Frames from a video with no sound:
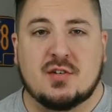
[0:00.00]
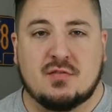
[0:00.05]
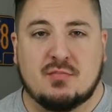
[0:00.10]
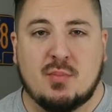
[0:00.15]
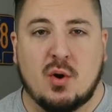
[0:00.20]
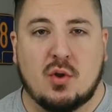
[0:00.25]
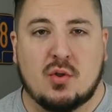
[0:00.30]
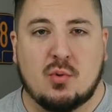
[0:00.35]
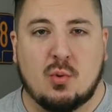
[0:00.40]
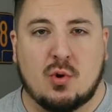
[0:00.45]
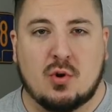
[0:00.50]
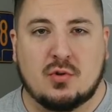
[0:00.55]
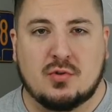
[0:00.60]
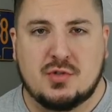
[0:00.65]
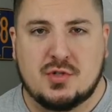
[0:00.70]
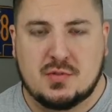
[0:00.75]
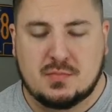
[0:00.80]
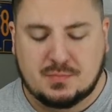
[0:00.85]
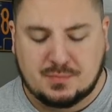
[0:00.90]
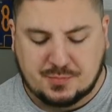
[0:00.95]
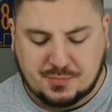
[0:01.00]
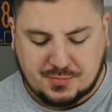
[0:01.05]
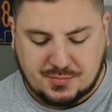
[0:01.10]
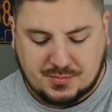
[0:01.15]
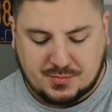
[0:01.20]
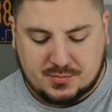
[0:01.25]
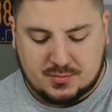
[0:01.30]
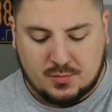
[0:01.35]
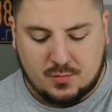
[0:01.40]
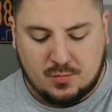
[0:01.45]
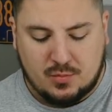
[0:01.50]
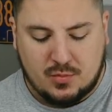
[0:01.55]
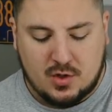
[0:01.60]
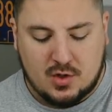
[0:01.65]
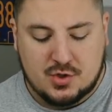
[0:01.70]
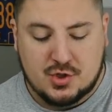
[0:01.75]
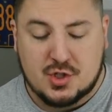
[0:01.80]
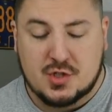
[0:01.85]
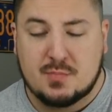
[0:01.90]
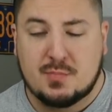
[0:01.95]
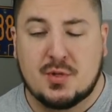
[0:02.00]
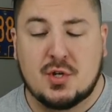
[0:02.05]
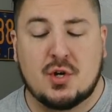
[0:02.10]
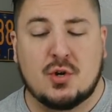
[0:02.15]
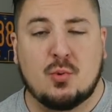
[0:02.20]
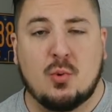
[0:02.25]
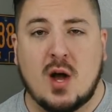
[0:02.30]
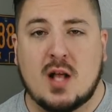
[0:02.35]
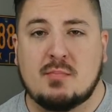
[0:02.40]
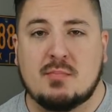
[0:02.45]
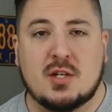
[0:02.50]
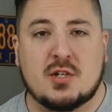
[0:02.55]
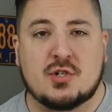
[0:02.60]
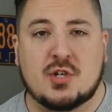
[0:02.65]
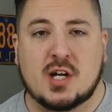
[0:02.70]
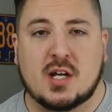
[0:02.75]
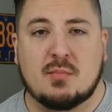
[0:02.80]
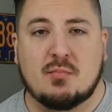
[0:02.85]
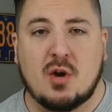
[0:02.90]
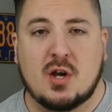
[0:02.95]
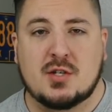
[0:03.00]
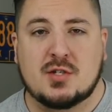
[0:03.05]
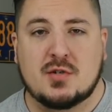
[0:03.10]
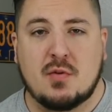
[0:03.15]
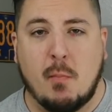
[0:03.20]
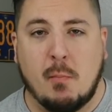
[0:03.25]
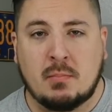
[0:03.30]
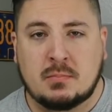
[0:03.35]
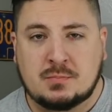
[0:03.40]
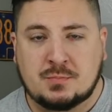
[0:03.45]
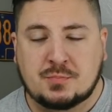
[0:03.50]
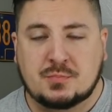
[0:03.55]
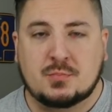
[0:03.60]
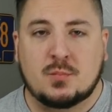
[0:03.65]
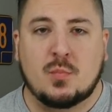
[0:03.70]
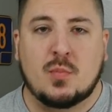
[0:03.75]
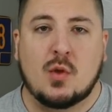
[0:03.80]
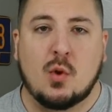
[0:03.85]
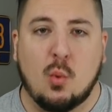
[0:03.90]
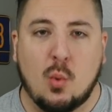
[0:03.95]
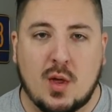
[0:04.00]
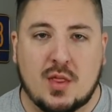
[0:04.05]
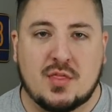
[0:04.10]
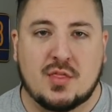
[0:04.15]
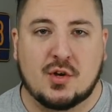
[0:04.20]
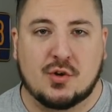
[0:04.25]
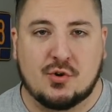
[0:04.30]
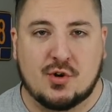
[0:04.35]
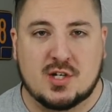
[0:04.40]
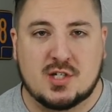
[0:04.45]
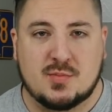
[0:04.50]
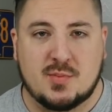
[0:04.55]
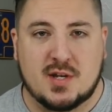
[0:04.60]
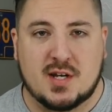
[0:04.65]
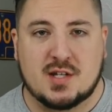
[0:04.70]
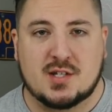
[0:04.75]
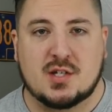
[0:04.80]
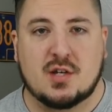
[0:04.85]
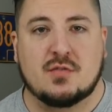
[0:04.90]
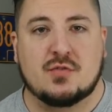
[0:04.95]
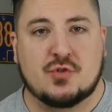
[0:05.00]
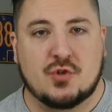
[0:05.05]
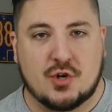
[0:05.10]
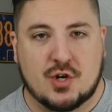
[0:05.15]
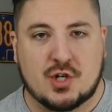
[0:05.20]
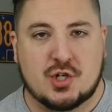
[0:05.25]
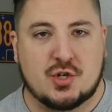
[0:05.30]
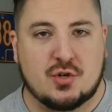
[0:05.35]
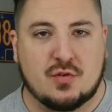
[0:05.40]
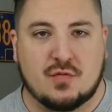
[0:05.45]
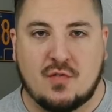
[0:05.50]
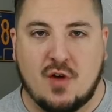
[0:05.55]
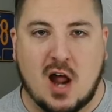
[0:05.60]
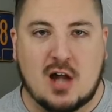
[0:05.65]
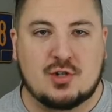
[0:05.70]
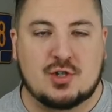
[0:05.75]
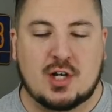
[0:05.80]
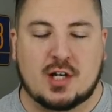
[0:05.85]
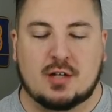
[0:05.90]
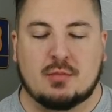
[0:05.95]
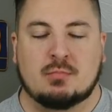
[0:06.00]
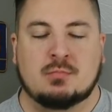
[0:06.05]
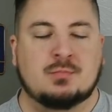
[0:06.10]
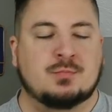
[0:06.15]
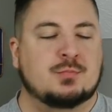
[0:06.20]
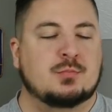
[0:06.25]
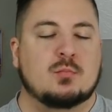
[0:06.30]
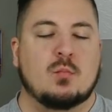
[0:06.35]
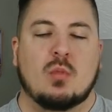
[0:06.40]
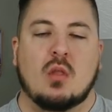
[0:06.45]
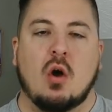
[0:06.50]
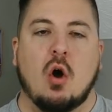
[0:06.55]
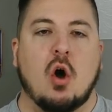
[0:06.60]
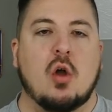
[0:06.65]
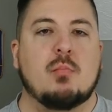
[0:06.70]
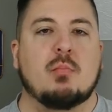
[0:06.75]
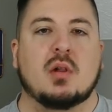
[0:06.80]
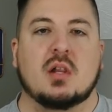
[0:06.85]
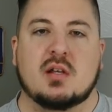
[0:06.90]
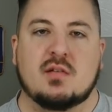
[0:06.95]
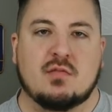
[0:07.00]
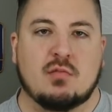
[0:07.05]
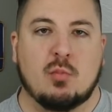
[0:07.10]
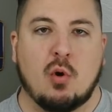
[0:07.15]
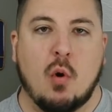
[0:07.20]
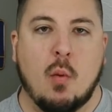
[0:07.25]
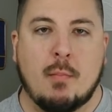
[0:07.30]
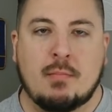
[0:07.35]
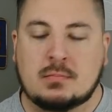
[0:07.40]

of both worlds, just pure white meat chicken breast with the crispiness of traditional fried chicken. Unbelievable.